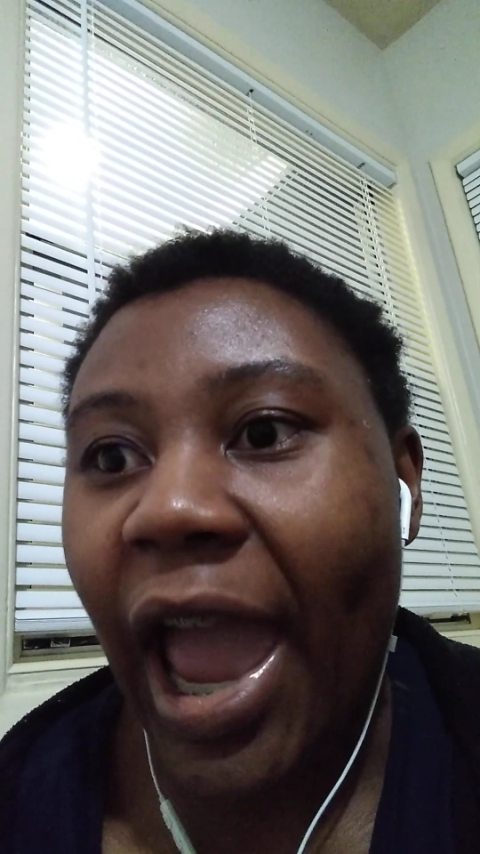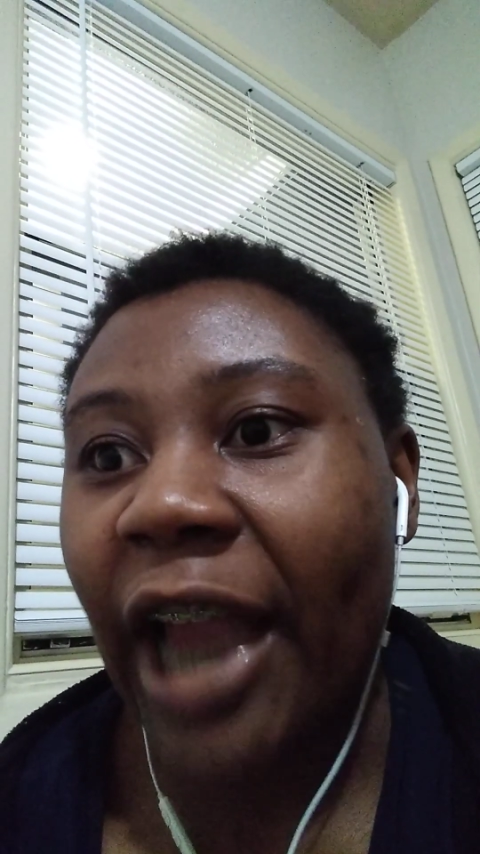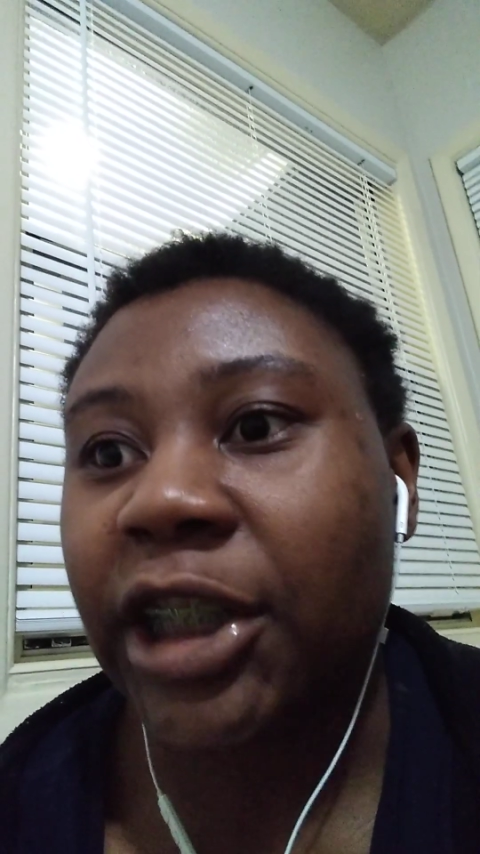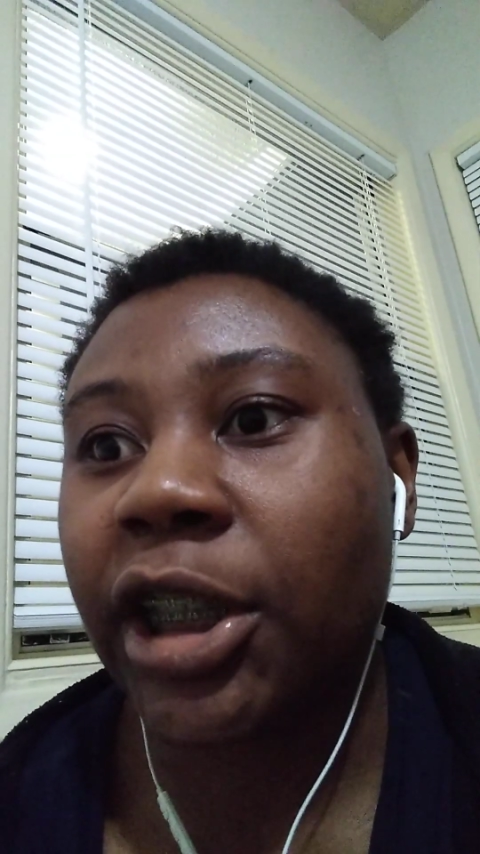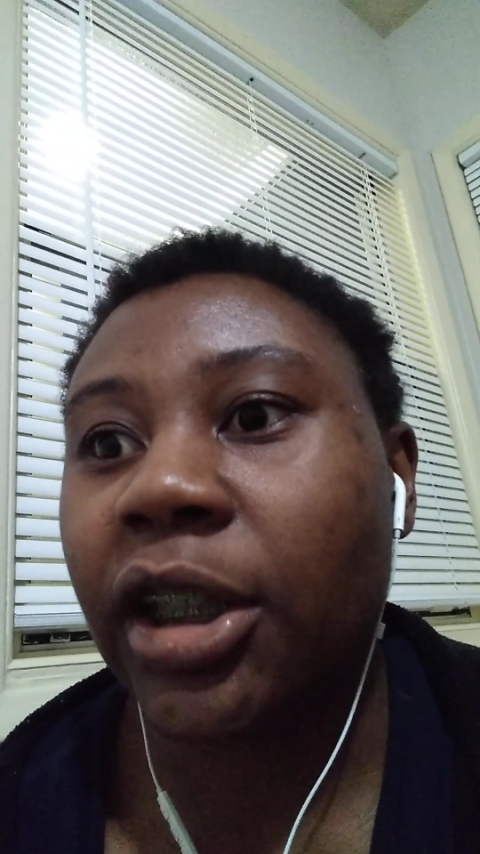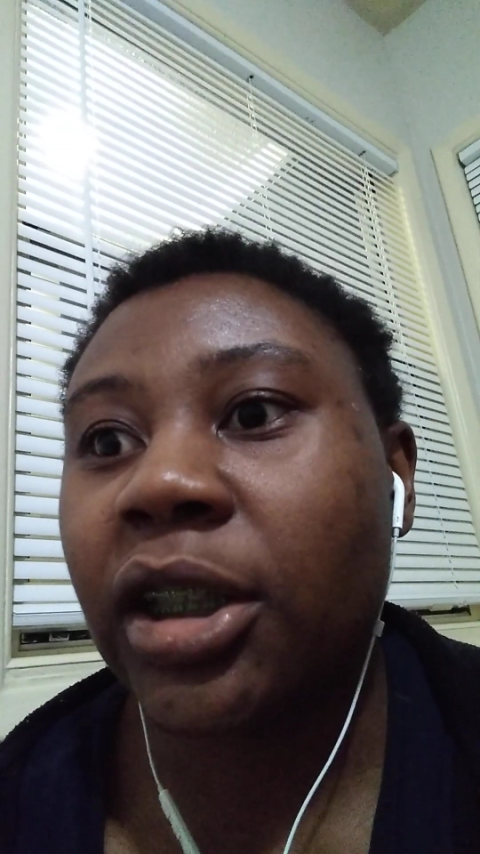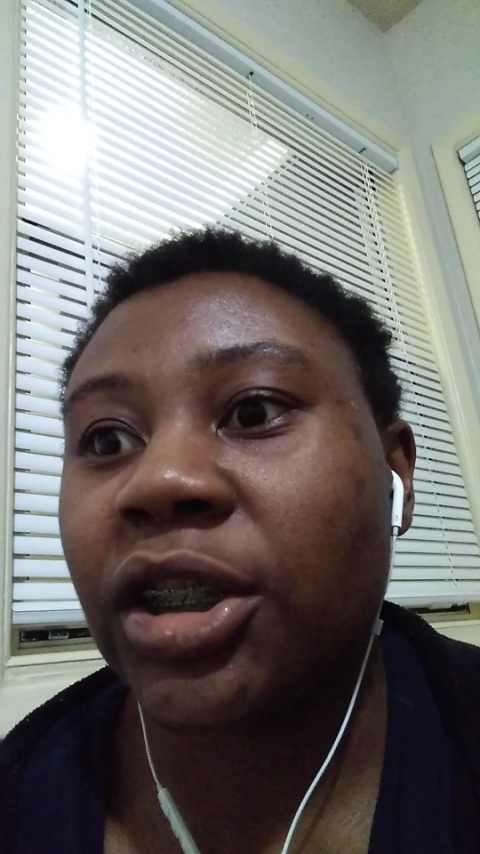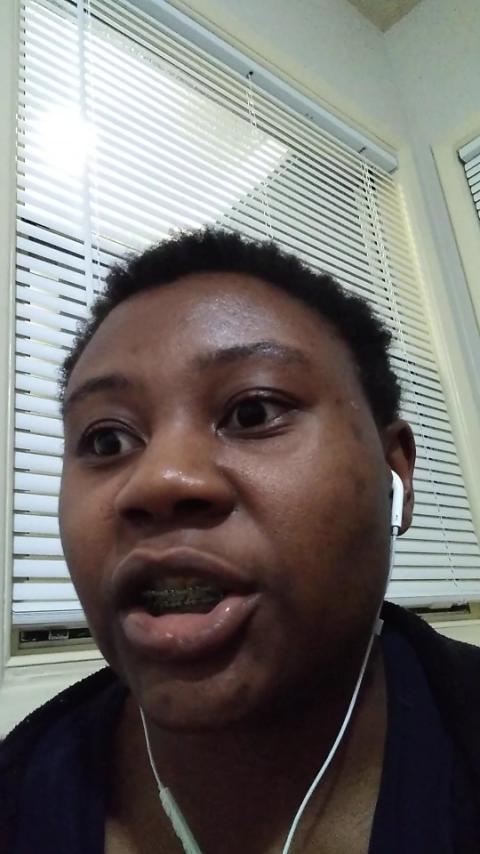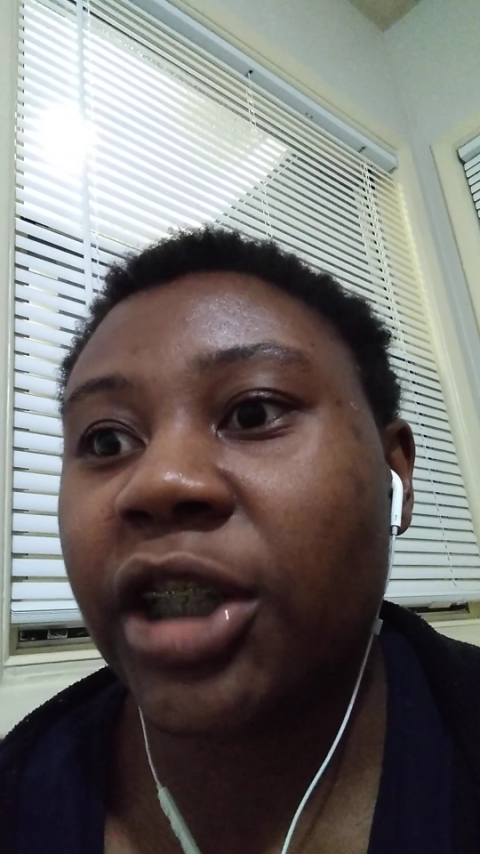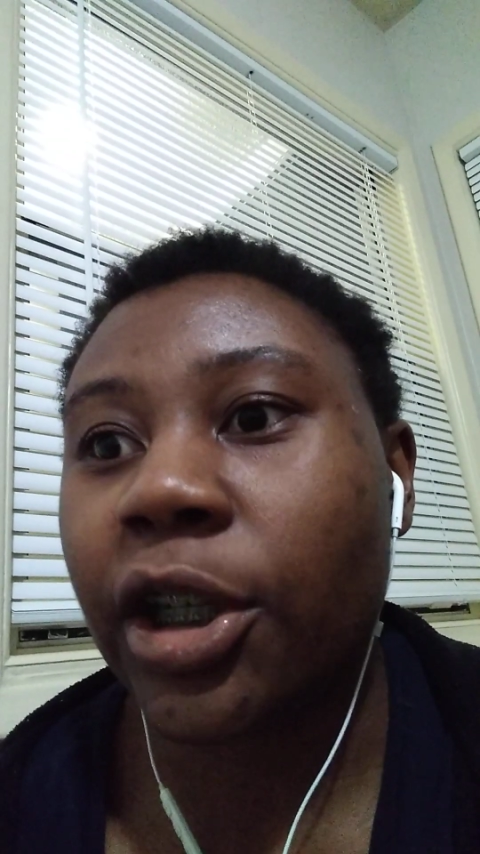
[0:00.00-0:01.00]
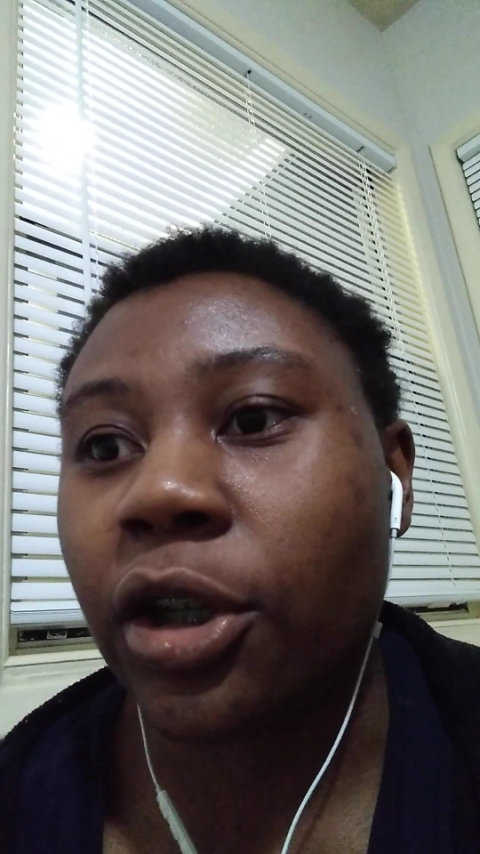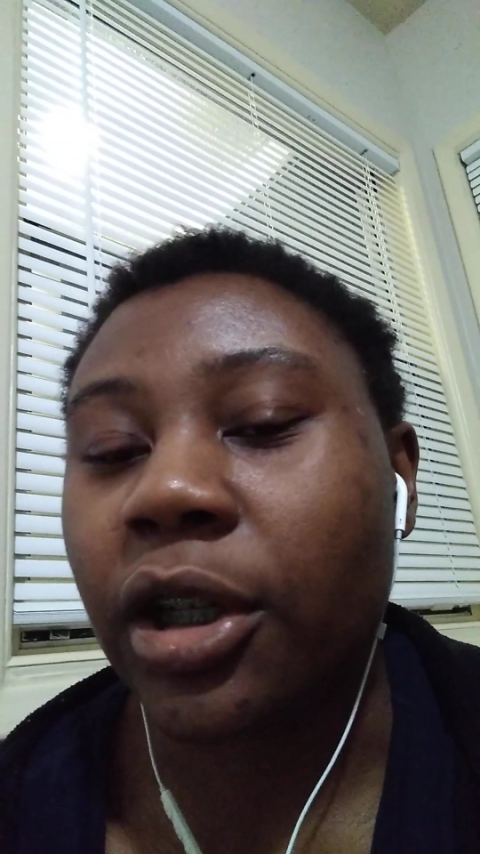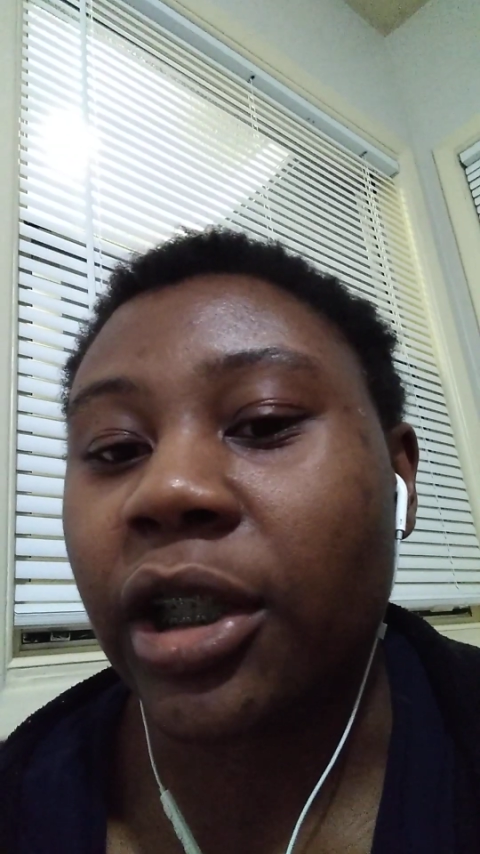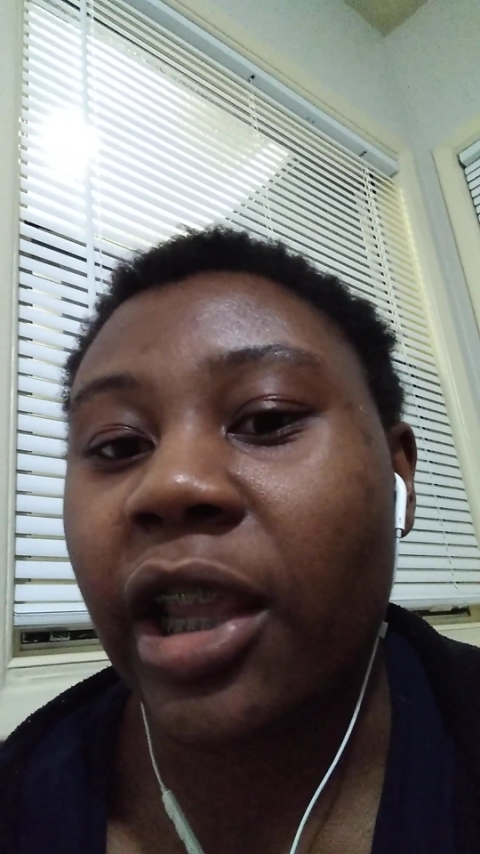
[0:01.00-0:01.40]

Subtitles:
actually considered